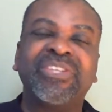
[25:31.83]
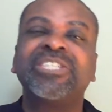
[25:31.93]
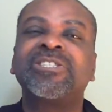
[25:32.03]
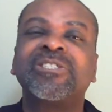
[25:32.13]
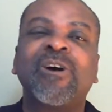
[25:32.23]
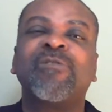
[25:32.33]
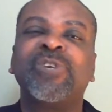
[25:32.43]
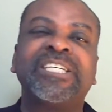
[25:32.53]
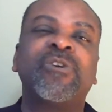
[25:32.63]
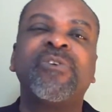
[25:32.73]
this
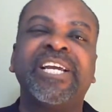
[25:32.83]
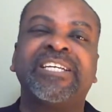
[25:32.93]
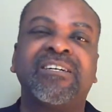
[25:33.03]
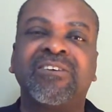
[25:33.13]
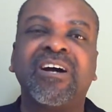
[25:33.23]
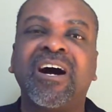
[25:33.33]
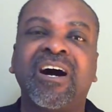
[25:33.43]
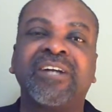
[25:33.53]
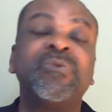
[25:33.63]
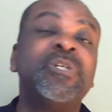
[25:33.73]
sovereign creator
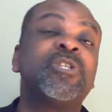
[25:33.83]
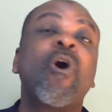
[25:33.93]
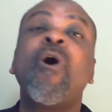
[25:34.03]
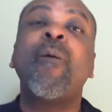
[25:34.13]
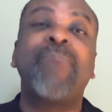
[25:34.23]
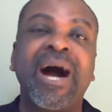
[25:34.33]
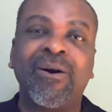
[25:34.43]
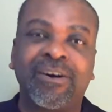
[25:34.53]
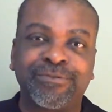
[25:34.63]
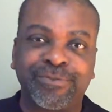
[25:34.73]
God, who is all
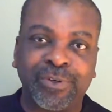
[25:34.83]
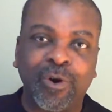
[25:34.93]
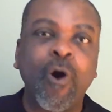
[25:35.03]
powerful,